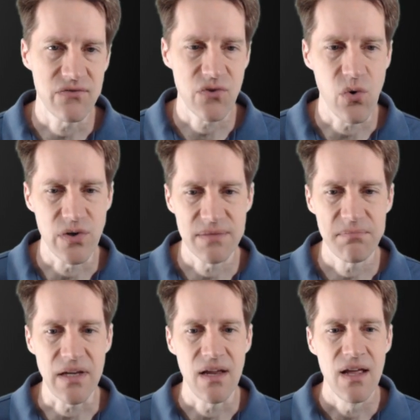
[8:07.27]
of course,
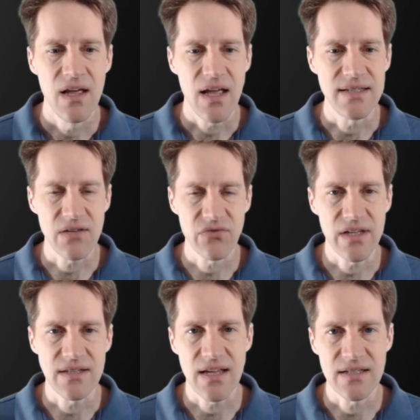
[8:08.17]
but it
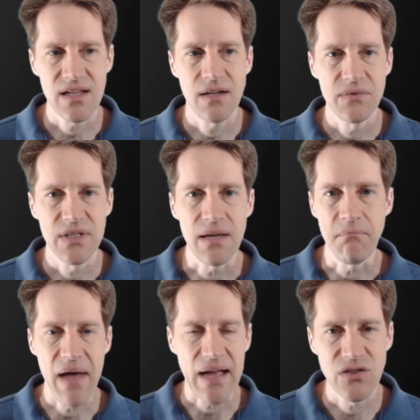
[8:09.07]
definitely takes time to
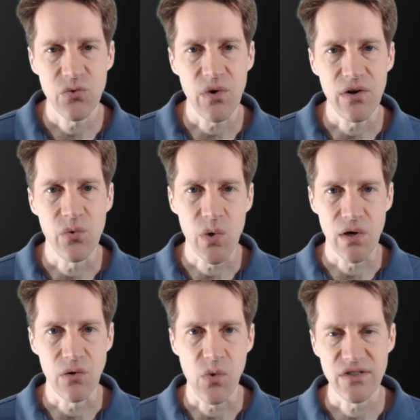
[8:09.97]
get back to where you
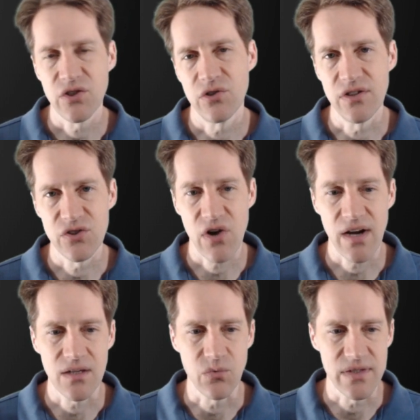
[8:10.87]
were once you're
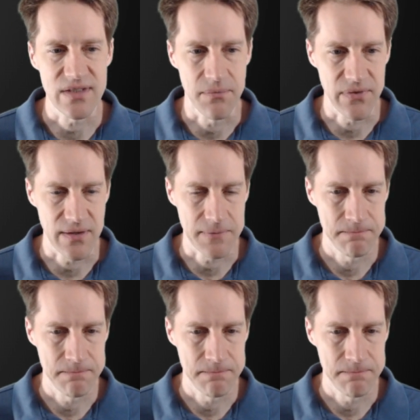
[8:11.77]
distracted with something.